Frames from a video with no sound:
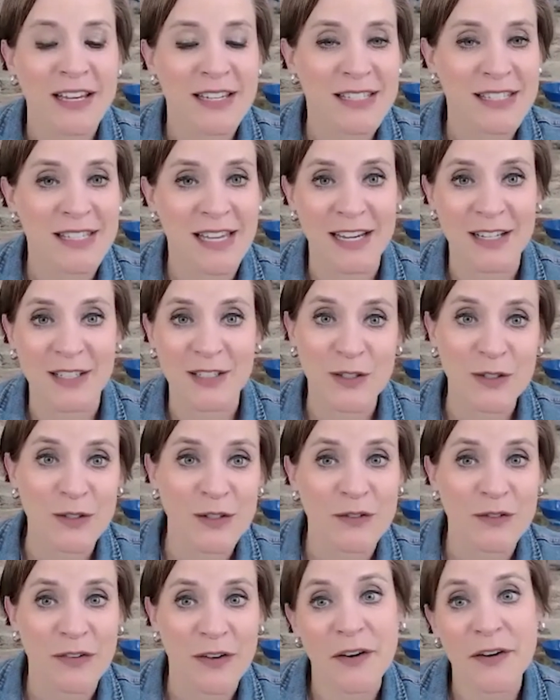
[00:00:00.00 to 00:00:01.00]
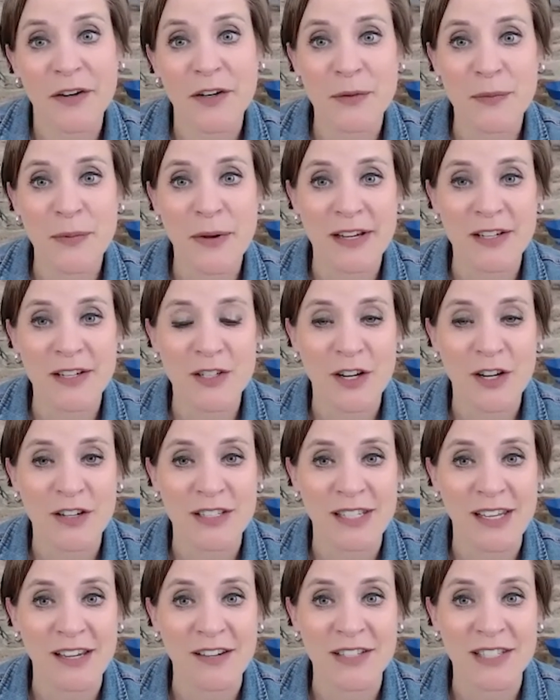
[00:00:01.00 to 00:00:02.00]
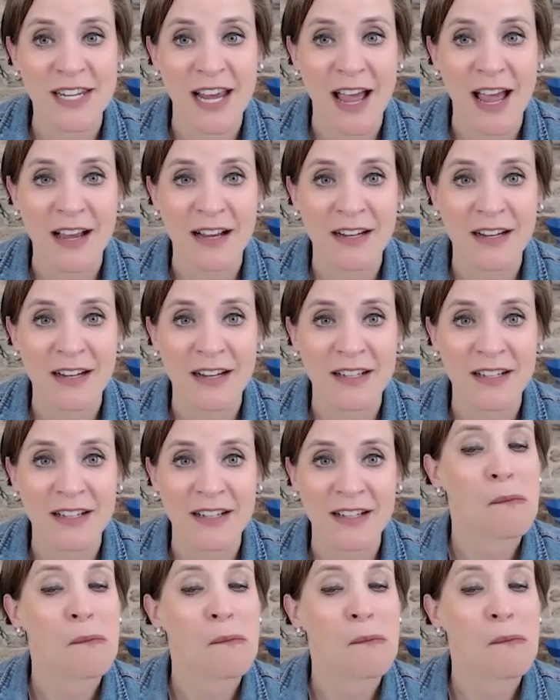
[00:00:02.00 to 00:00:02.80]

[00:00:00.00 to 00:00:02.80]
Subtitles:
saying, due to failure to pay sales tax,